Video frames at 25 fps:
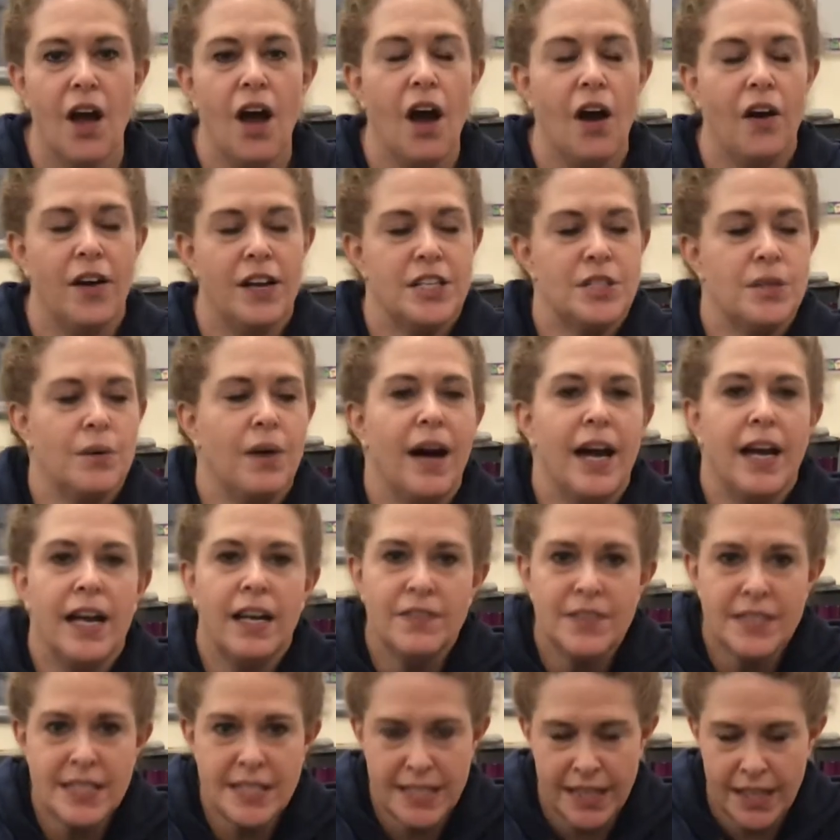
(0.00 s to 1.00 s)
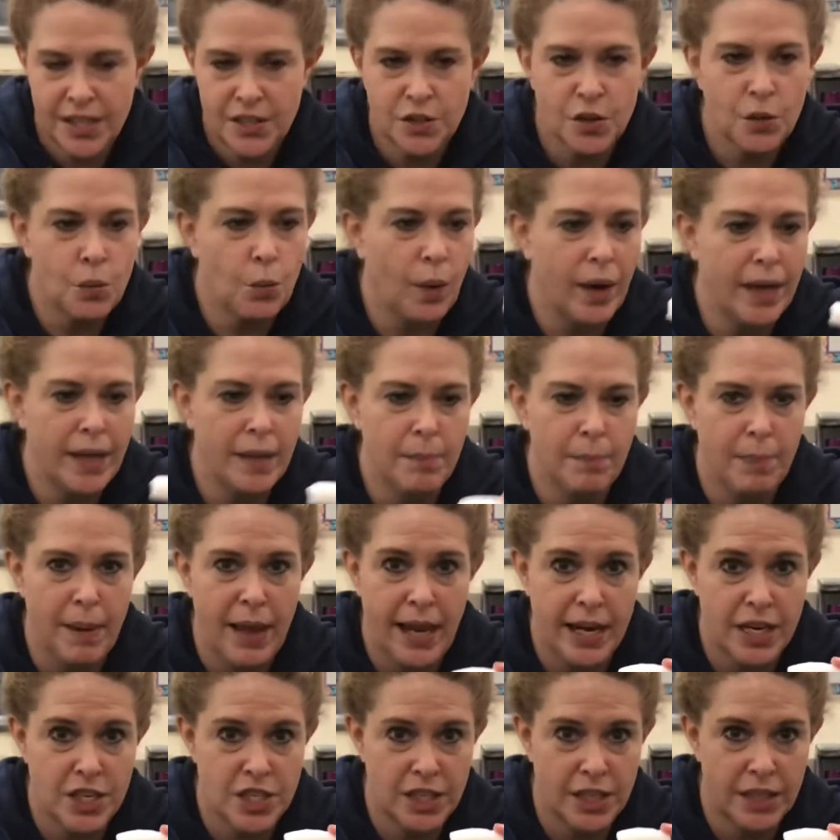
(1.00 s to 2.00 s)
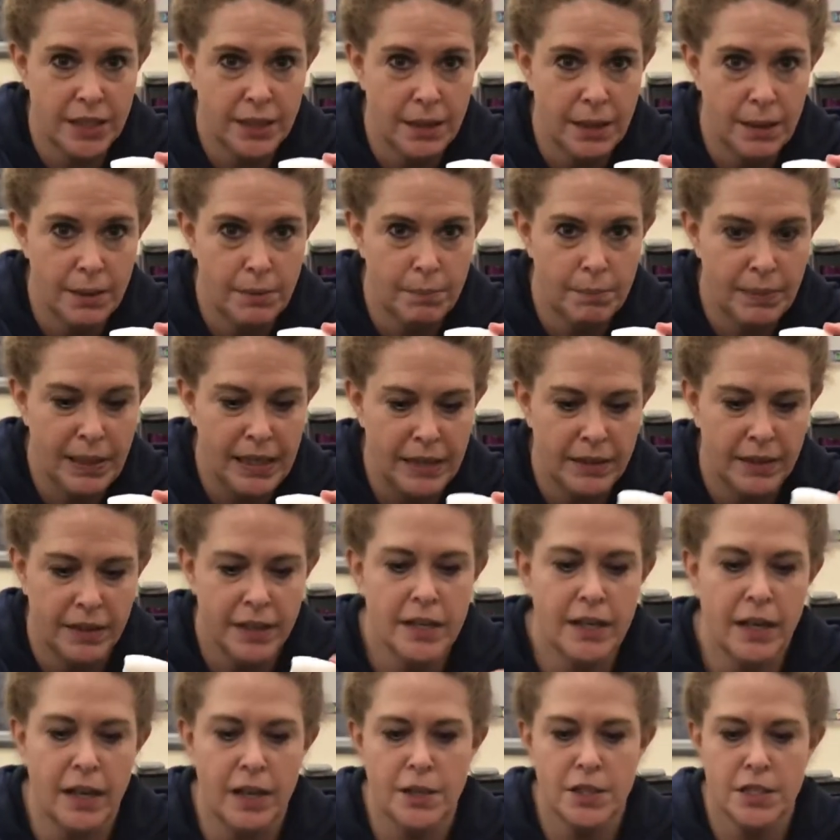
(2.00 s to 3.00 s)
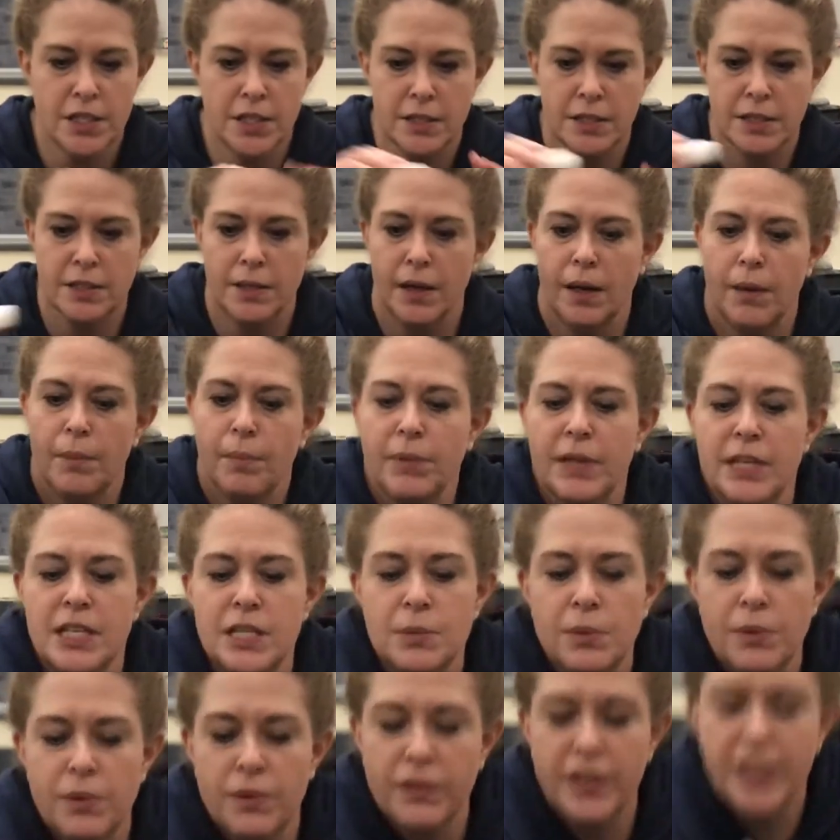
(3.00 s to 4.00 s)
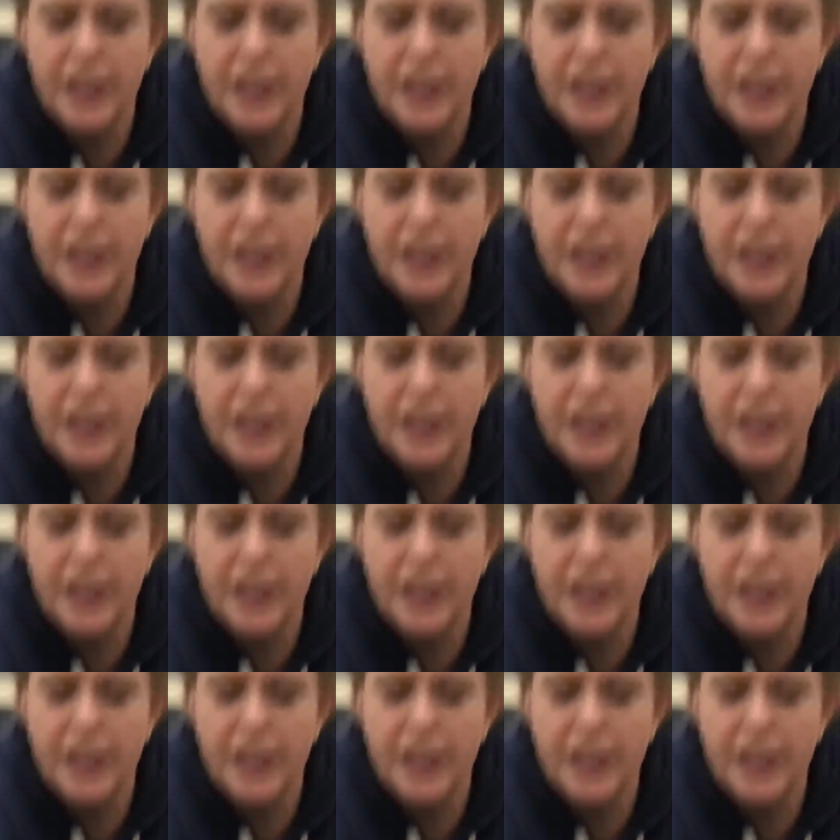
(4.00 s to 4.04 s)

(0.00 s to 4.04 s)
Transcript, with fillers: right, so I have a standard white packaging peanut. I'll just place one over